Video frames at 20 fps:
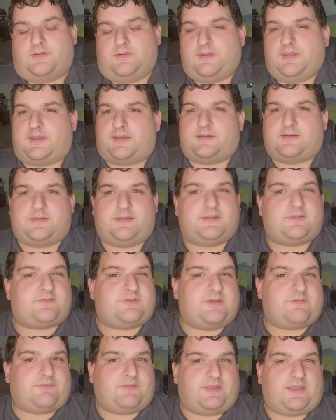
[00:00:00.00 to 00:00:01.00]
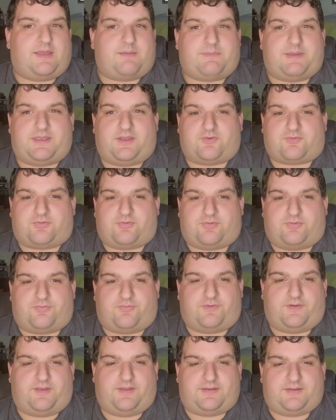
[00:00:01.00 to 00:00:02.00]
yeah, it's definitely got my interest
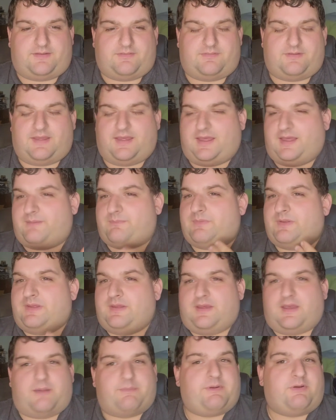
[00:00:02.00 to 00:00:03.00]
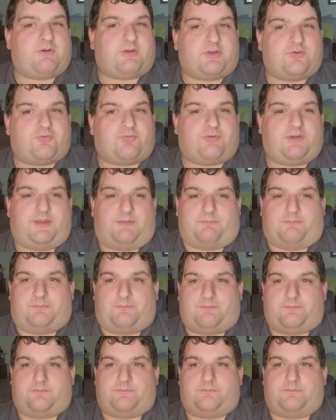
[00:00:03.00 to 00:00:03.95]
in it. Um, American Dream.